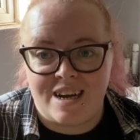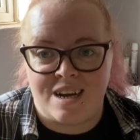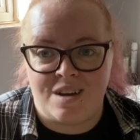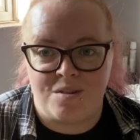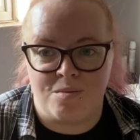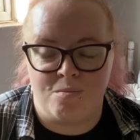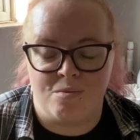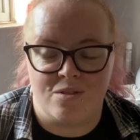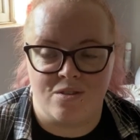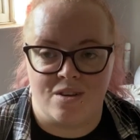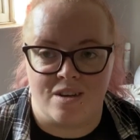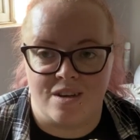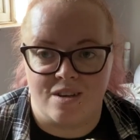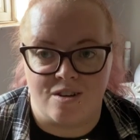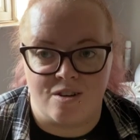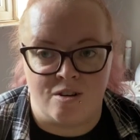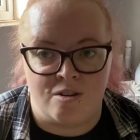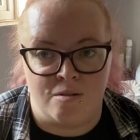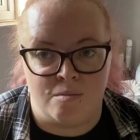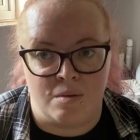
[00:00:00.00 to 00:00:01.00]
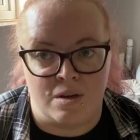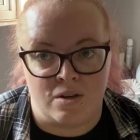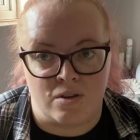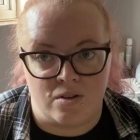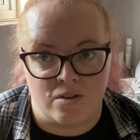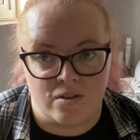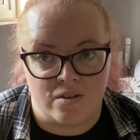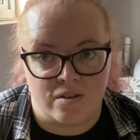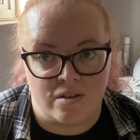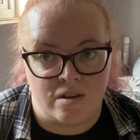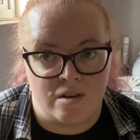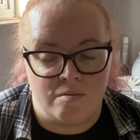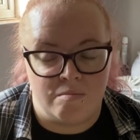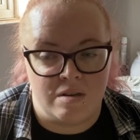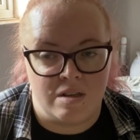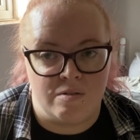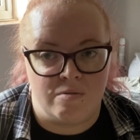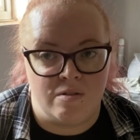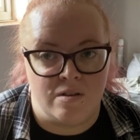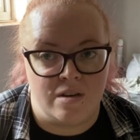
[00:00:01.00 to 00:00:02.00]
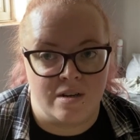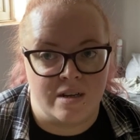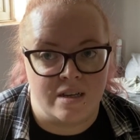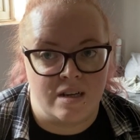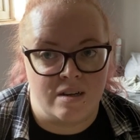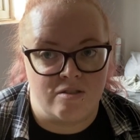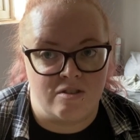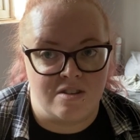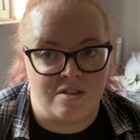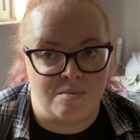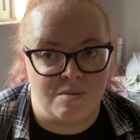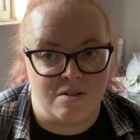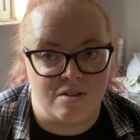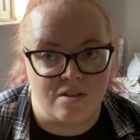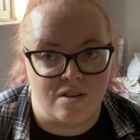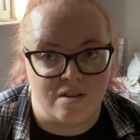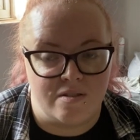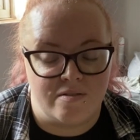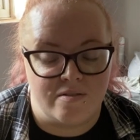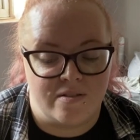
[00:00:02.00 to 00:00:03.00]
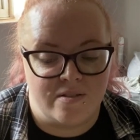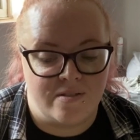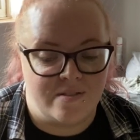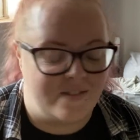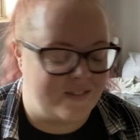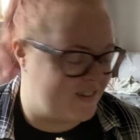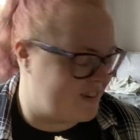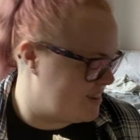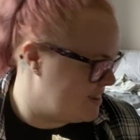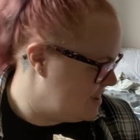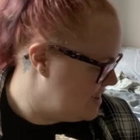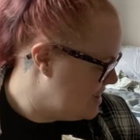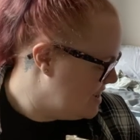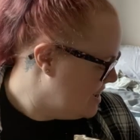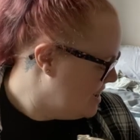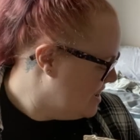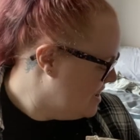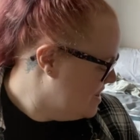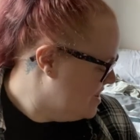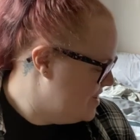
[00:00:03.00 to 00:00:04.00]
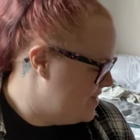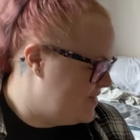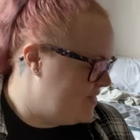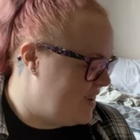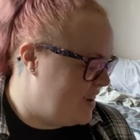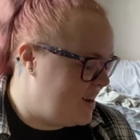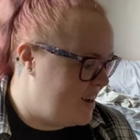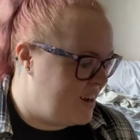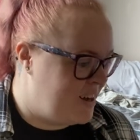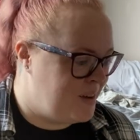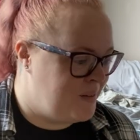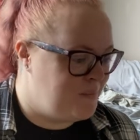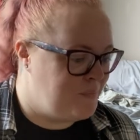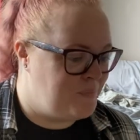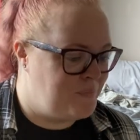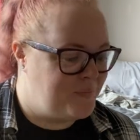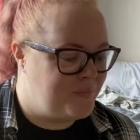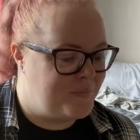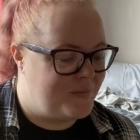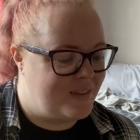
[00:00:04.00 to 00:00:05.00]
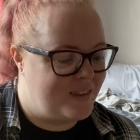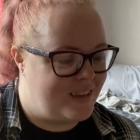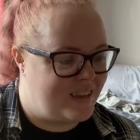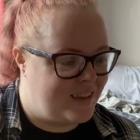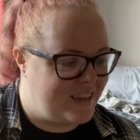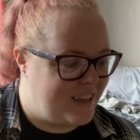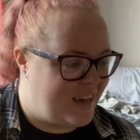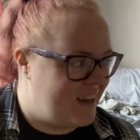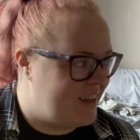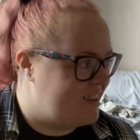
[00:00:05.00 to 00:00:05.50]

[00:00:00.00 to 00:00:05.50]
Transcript: Adam was like, oh my God, I can't believe we're looking at Christmas stuff. But yeah,